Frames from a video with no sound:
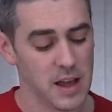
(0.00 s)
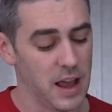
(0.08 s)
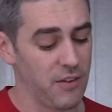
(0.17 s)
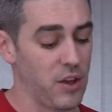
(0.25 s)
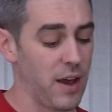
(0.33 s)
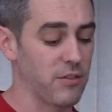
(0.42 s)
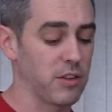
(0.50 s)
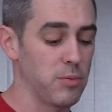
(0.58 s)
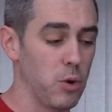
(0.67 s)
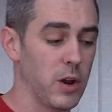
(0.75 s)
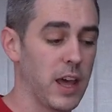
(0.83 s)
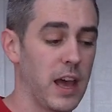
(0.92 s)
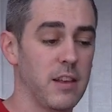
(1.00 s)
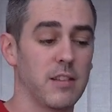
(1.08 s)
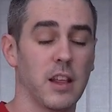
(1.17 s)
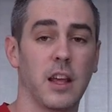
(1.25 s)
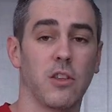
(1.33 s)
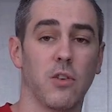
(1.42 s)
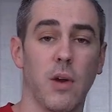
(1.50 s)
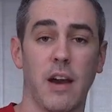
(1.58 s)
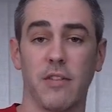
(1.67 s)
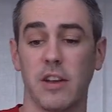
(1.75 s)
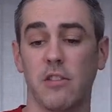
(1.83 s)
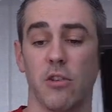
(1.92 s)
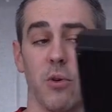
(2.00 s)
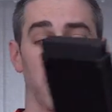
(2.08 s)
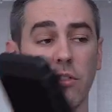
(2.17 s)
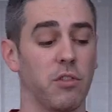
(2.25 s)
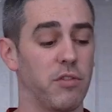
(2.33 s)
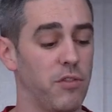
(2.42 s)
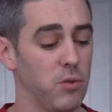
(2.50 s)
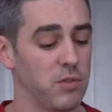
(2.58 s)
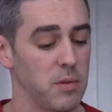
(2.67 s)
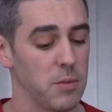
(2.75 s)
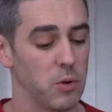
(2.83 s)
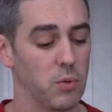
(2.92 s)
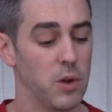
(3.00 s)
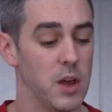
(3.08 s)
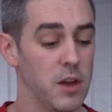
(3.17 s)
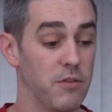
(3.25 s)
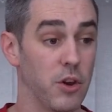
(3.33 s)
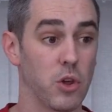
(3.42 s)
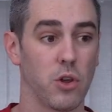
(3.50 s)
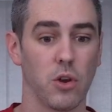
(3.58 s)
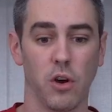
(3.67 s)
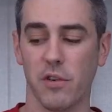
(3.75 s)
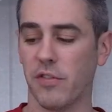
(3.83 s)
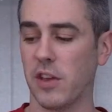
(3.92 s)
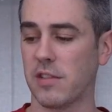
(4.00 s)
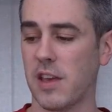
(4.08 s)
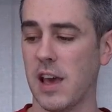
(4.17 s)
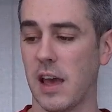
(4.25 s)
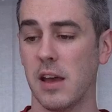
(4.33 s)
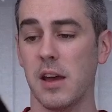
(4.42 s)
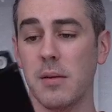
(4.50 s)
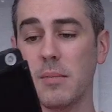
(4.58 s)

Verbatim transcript: If you have a smaller case, then they do have a 240mm version of this kit.